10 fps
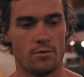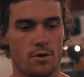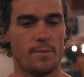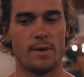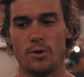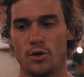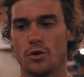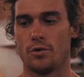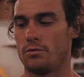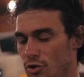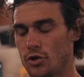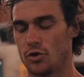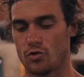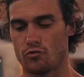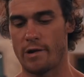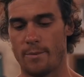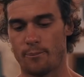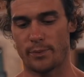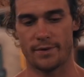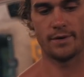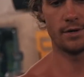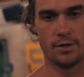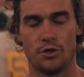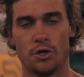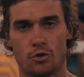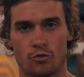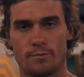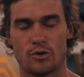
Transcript: or maybe your grip